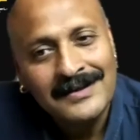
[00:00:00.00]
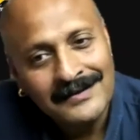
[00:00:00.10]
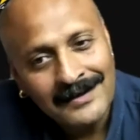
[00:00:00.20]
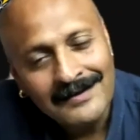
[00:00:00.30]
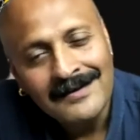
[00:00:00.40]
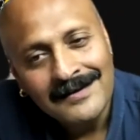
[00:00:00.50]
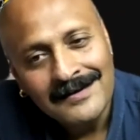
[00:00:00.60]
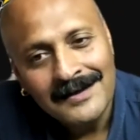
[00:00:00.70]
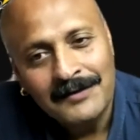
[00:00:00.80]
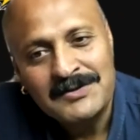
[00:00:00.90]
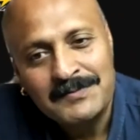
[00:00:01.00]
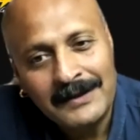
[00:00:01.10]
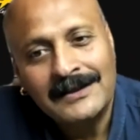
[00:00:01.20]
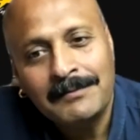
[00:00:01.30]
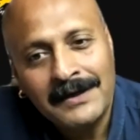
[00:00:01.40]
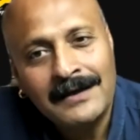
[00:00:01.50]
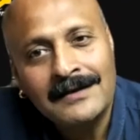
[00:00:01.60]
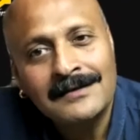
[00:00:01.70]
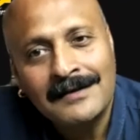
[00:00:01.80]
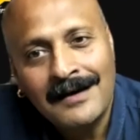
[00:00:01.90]
and then it was picked up by
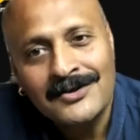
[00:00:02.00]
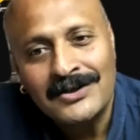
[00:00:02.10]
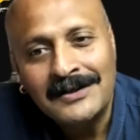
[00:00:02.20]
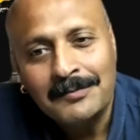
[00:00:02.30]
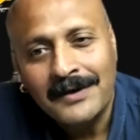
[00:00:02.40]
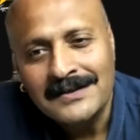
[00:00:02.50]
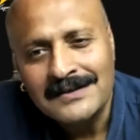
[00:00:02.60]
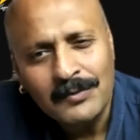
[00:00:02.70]
another large enterprise. And